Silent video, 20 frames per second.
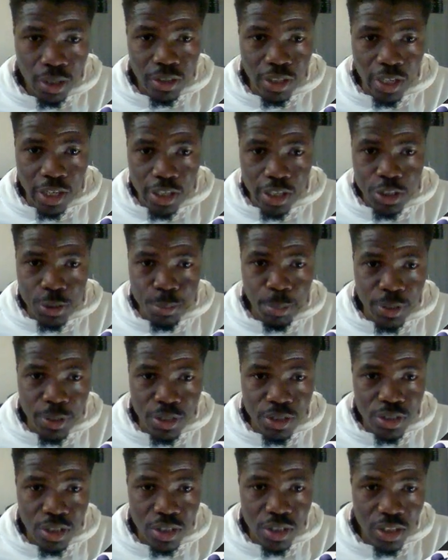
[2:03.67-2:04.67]
then
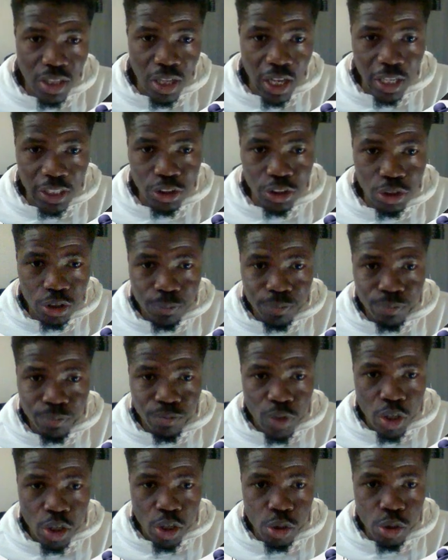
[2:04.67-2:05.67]
space slash
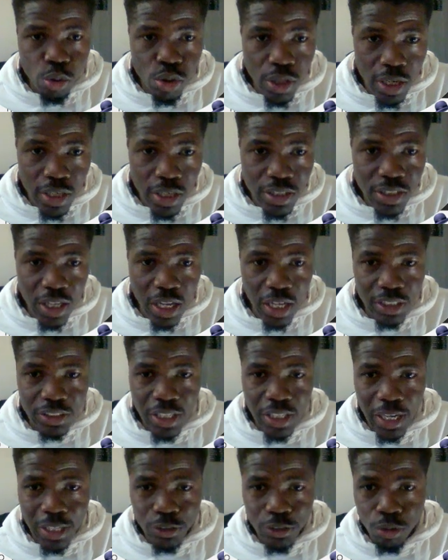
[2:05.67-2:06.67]
user slash
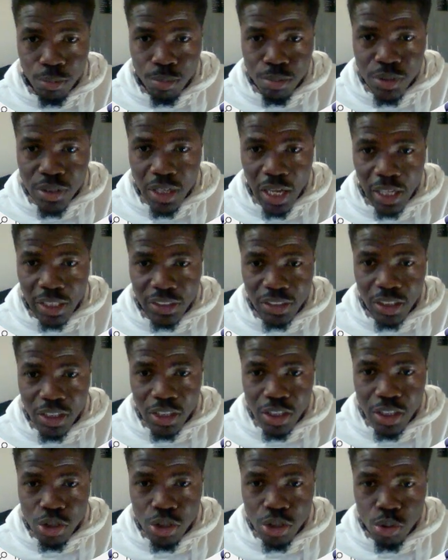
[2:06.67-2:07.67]
Hadoop slash
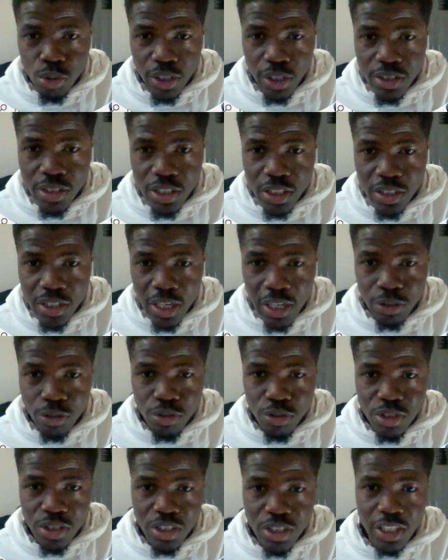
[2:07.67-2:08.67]
student
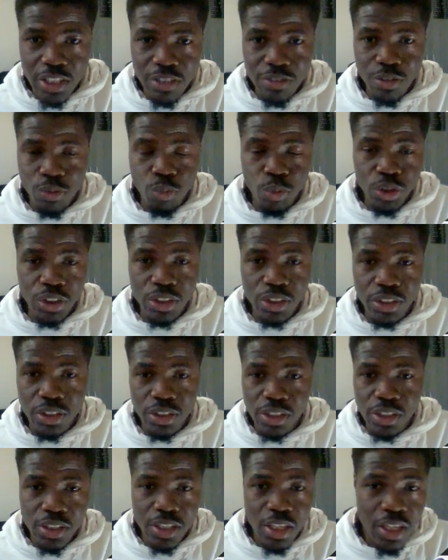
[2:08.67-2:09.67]
data.csv, which is
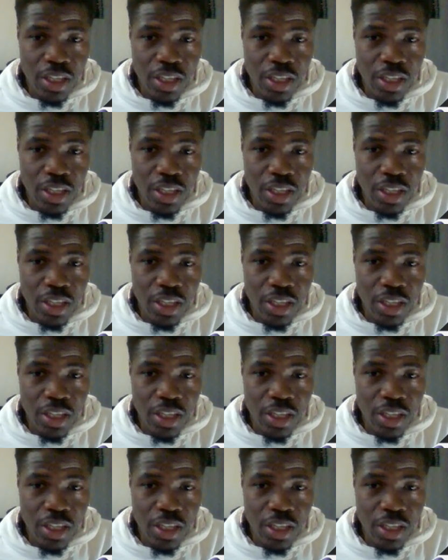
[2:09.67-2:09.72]
the